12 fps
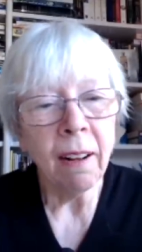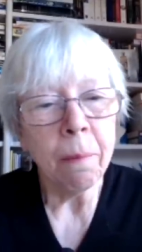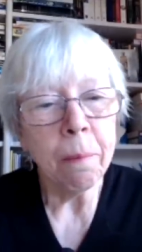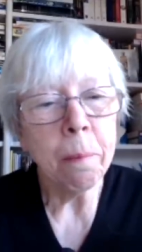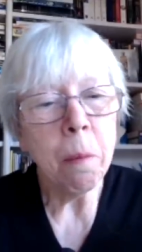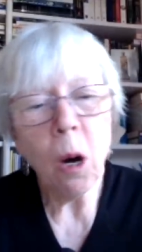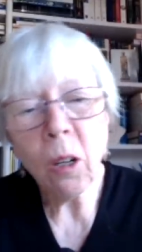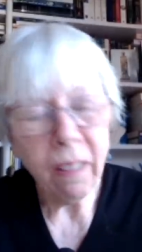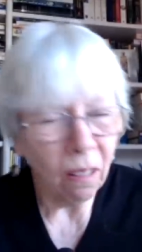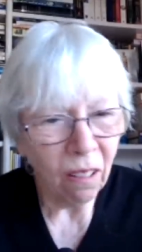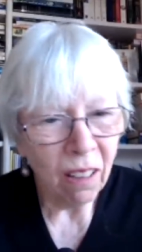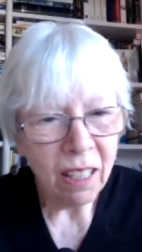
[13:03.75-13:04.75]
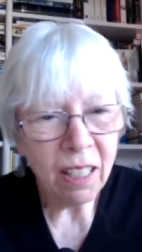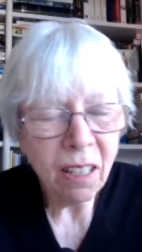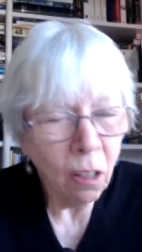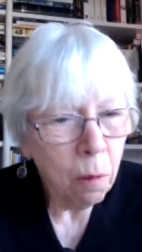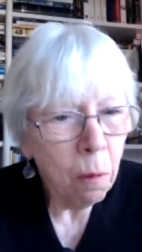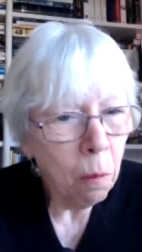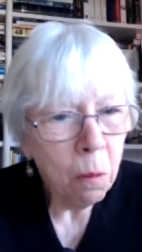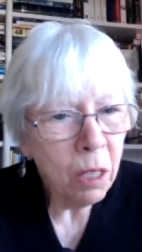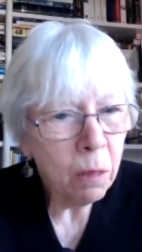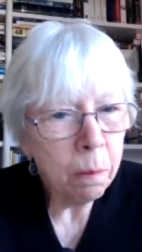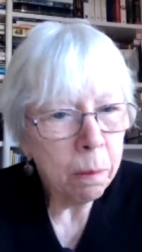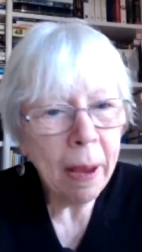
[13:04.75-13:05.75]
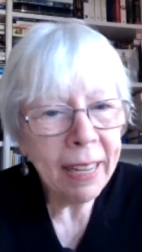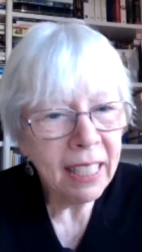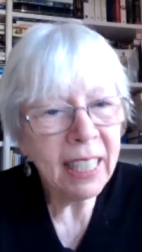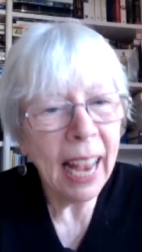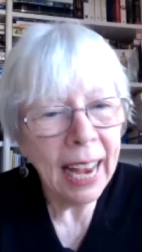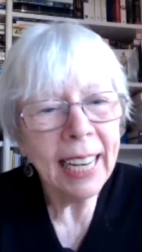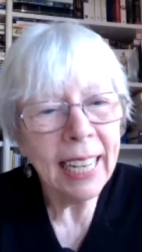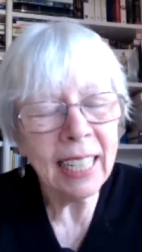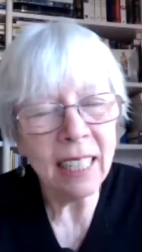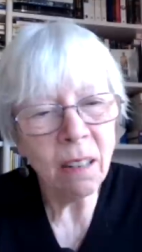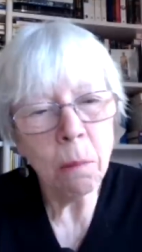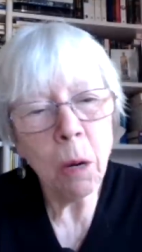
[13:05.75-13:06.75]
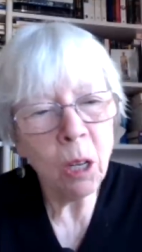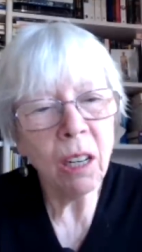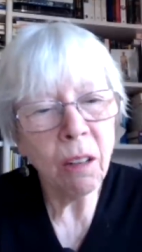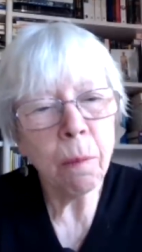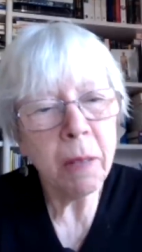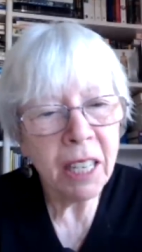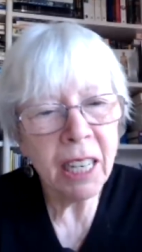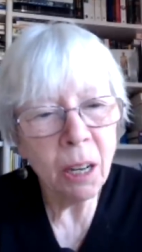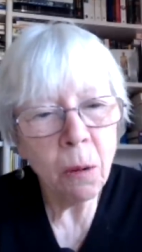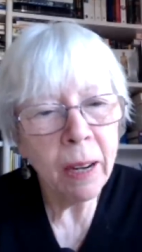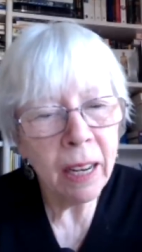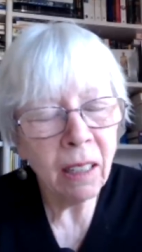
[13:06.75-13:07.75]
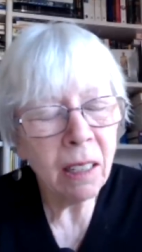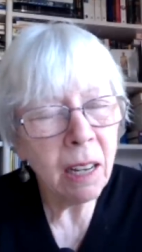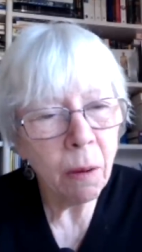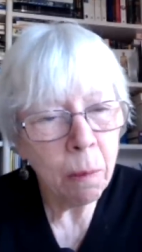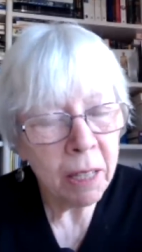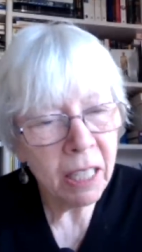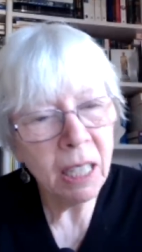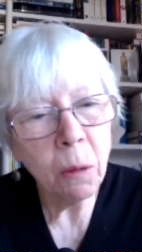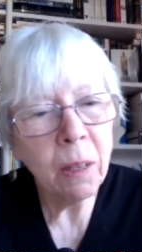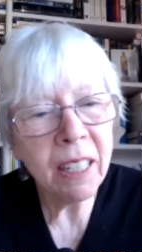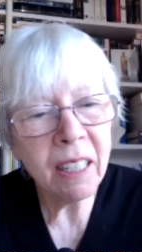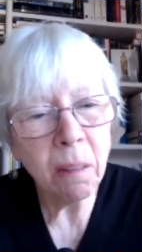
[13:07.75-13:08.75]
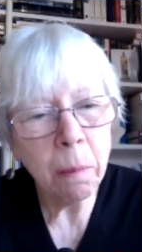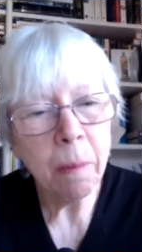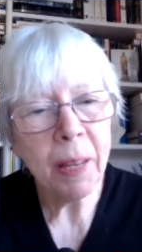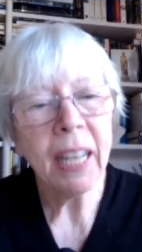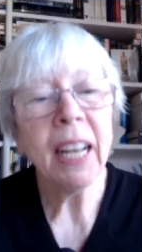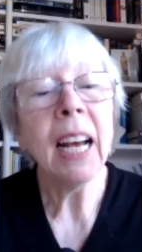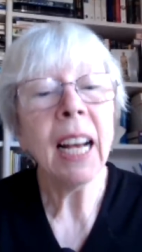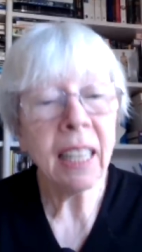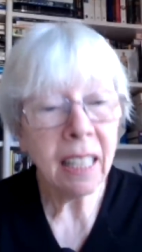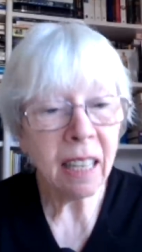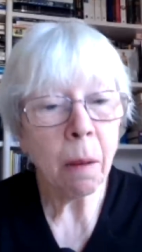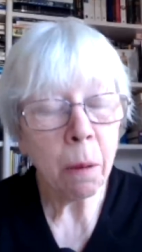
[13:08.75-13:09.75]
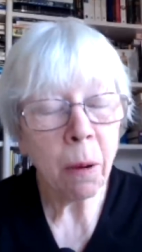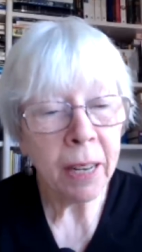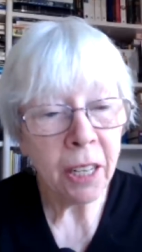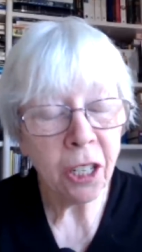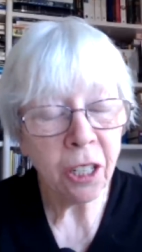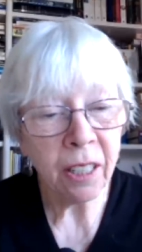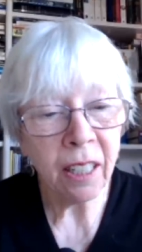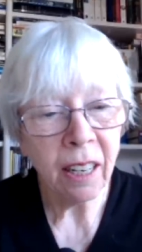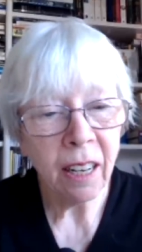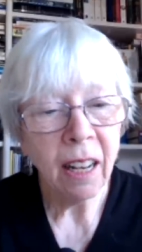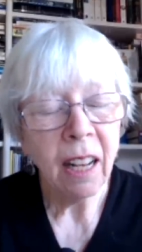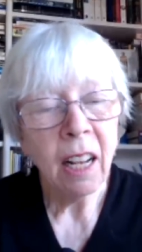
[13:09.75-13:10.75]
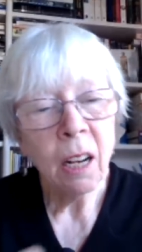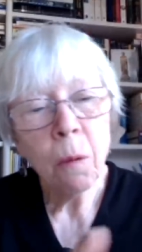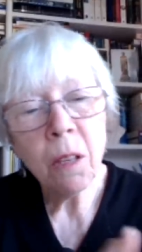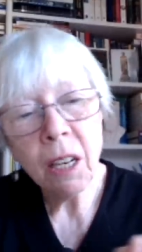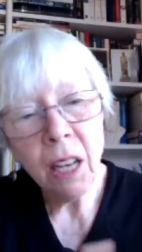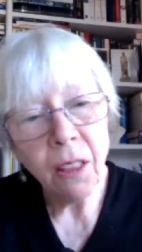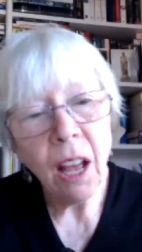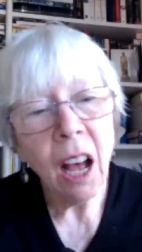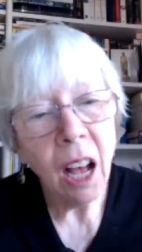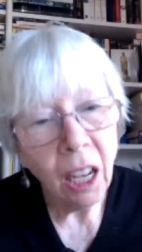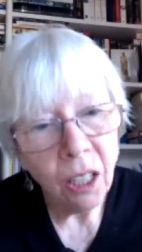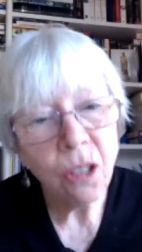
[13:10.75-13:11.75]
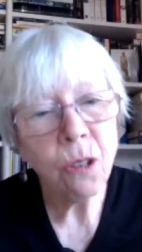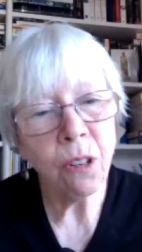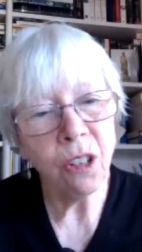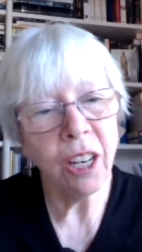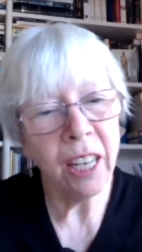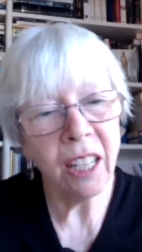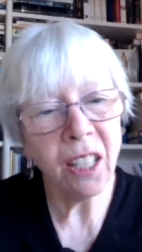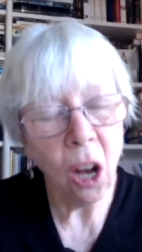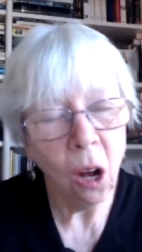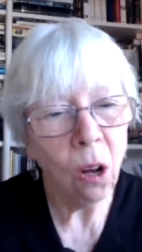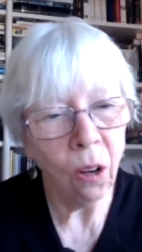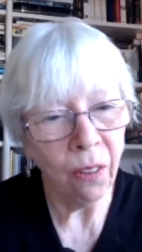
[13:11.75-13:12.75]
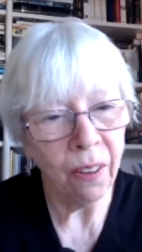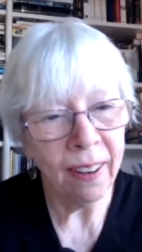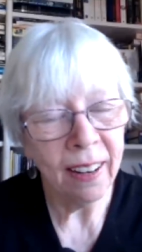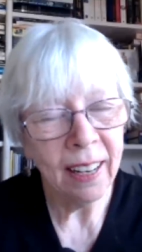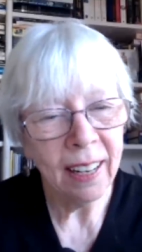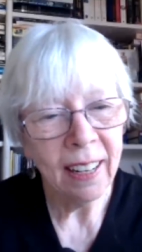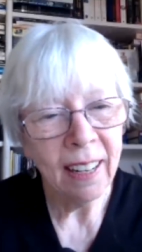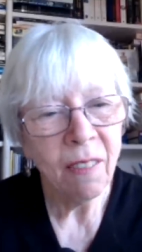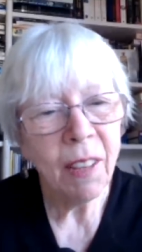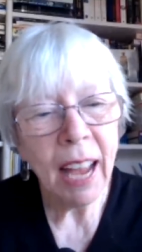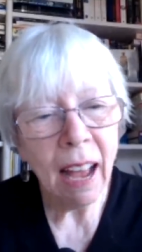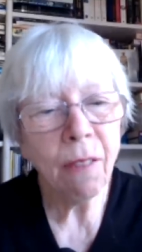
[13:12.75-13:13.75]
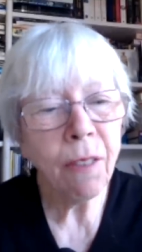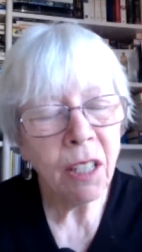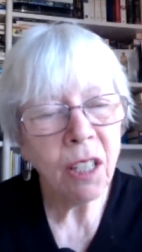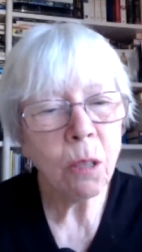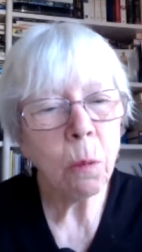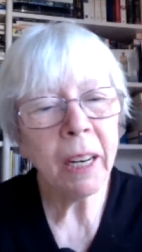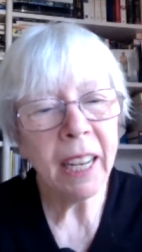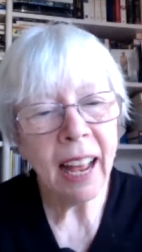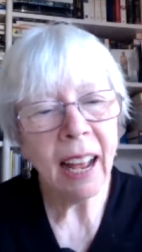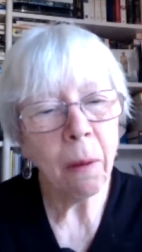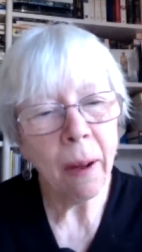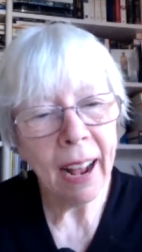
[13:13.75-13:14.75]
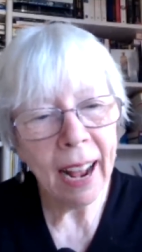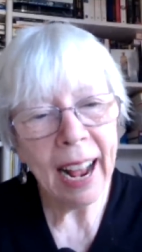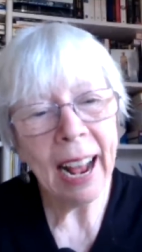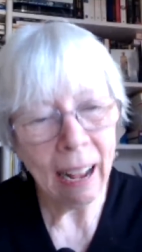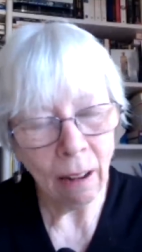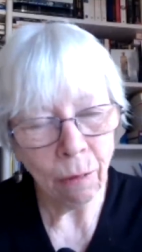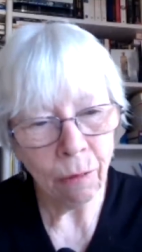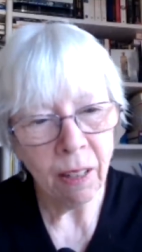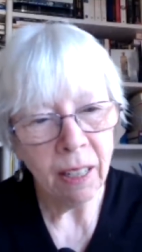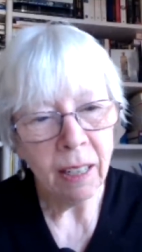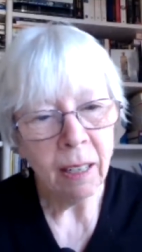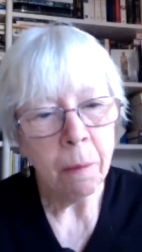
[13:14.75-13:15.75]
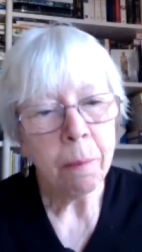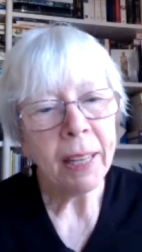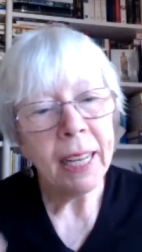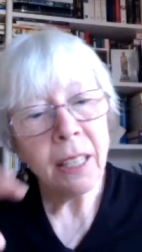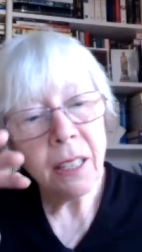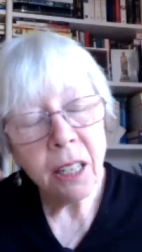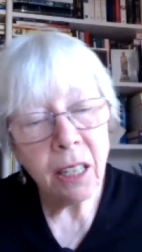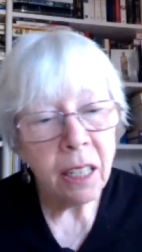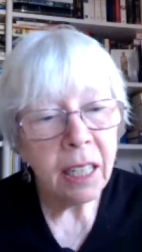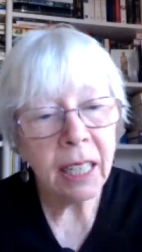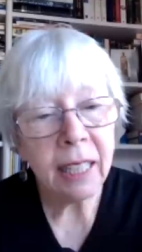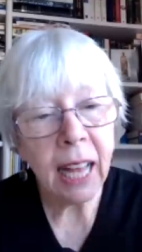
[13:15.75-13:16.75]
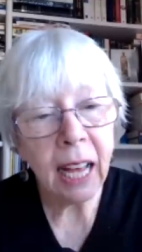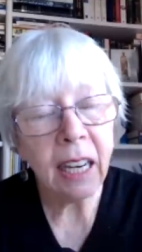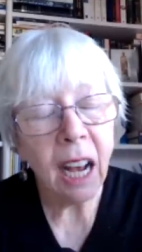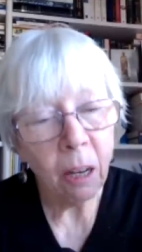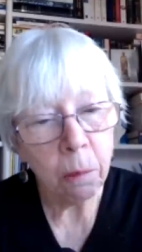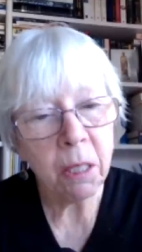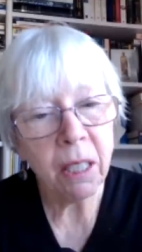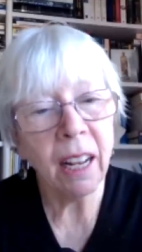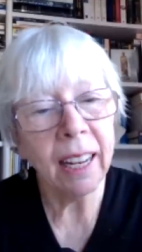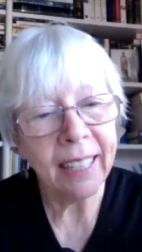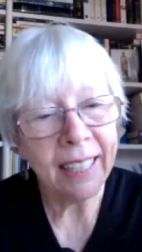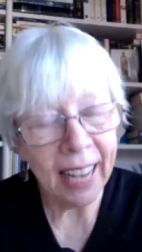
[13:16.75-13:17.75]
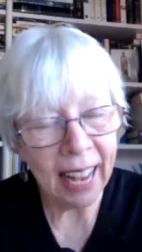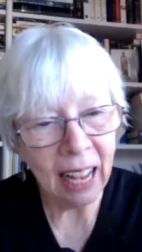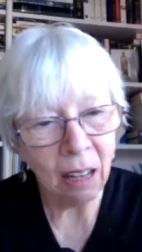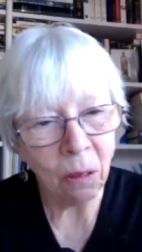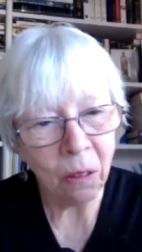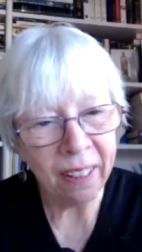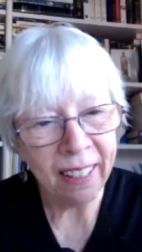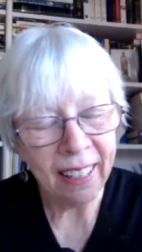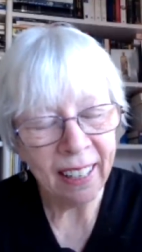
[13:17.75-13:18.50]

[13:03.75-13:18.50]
model still was maintained a model of material materialism and separation with another 100 years on, the evidence we now have is turning that upside down.